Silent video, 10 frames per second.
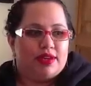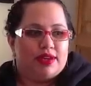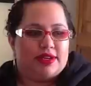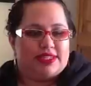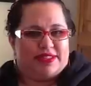
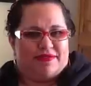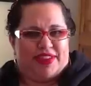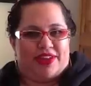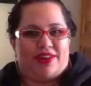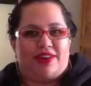uh,
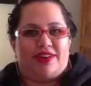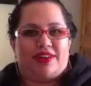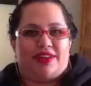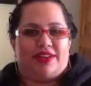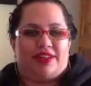severe.
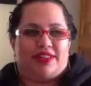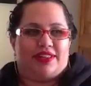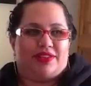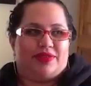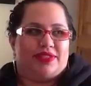I think
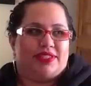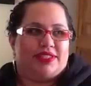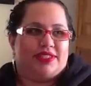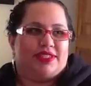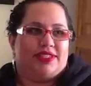there was
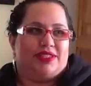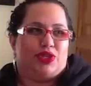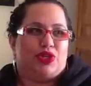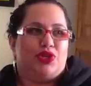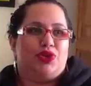
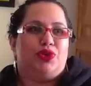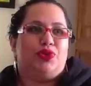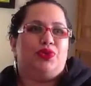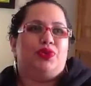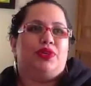
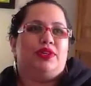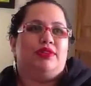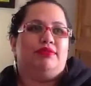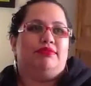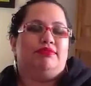two
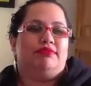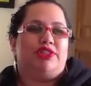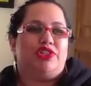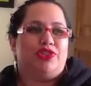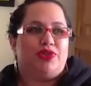
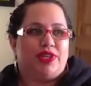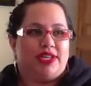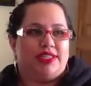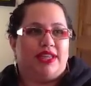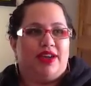
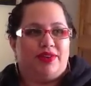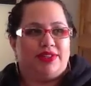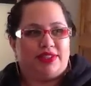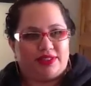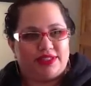shootings that
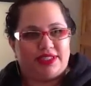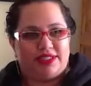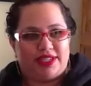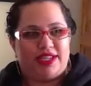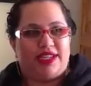resulted
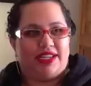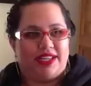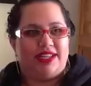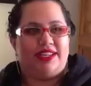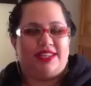like
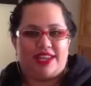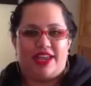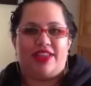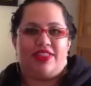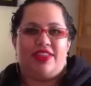in
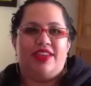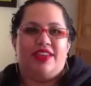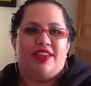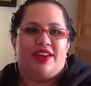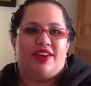death
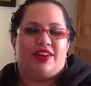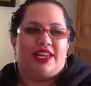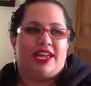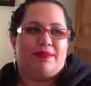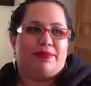on
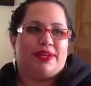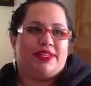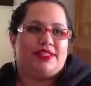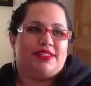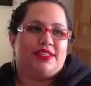
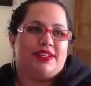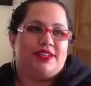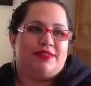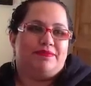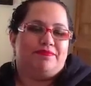campus
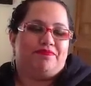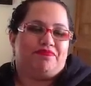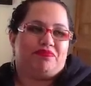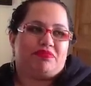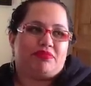um,
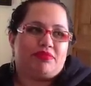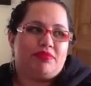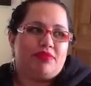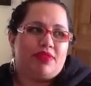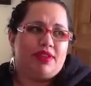
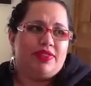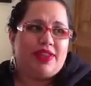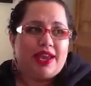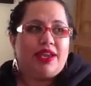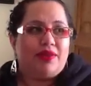that
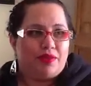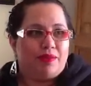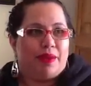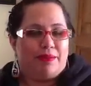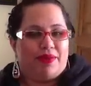I can
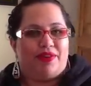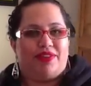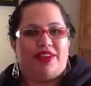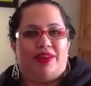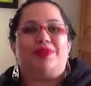remember,
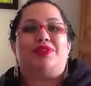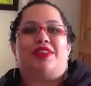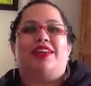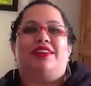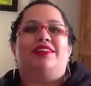that I was like